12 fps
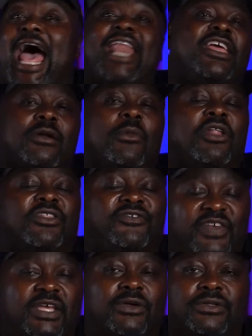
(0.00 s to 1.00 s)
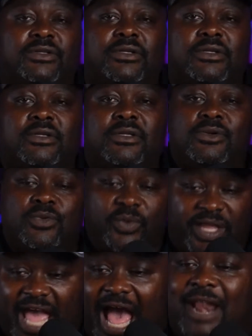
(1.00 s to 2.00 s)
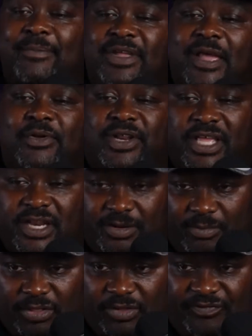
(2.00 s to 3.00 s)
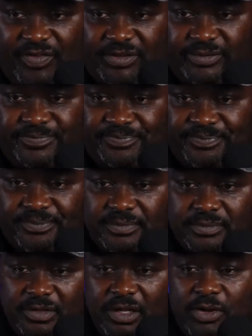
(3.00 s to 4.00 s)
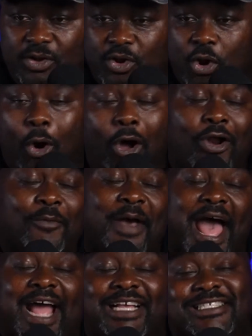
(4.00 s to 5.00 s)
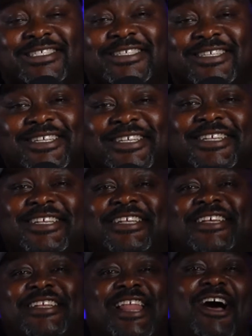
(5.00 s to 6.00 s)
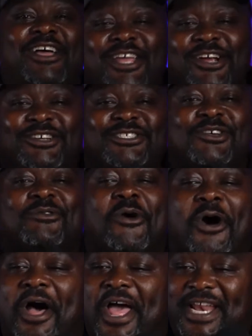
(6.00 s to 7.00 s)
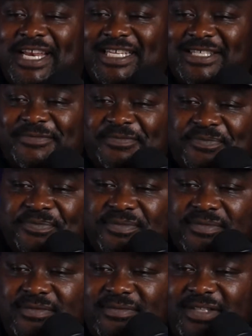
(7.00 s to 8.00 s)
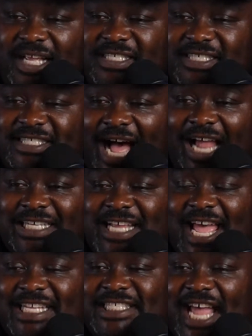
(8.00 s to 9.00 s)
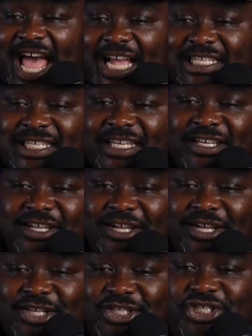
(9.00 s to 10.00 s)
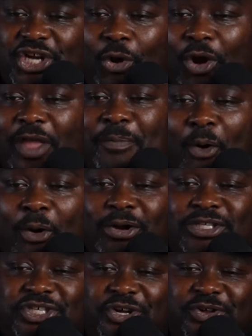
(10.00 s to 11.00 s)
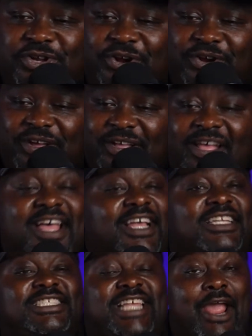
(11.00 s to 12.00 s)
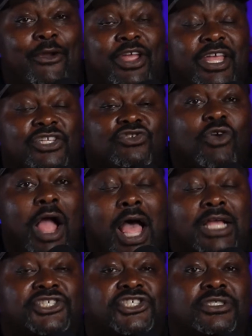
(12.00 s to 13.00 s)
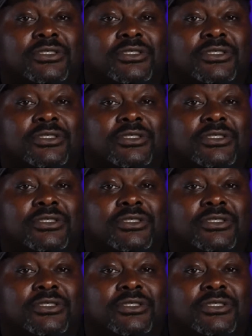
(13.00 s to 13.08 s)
to get him on the field. We got to be able to get him on the field. Cornerbacks. Now, here's the one. Dante Jackson, Joey Porter Jr., Darius Rush,